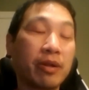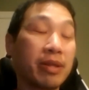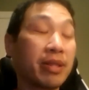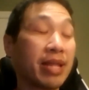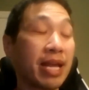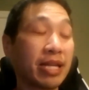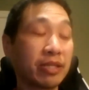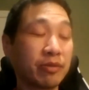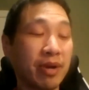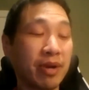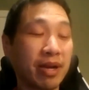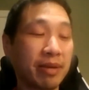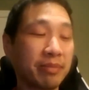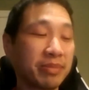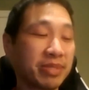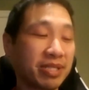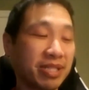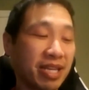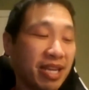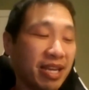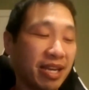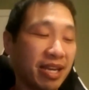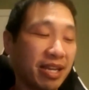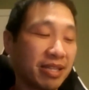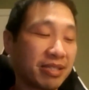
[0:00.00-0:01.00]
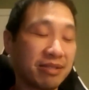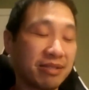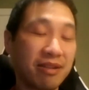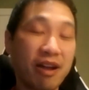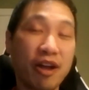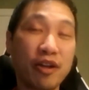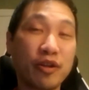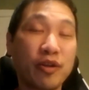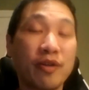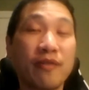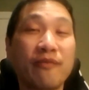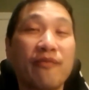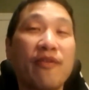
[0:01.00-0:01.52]
And that's why I'm saying it's
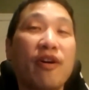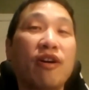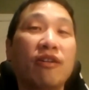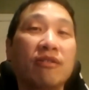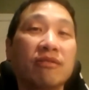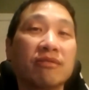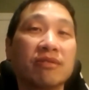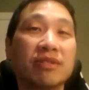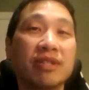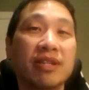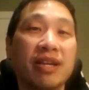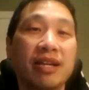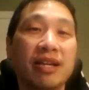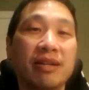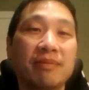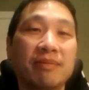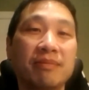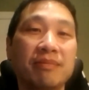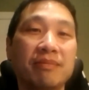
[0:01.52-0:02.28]
not your fault. And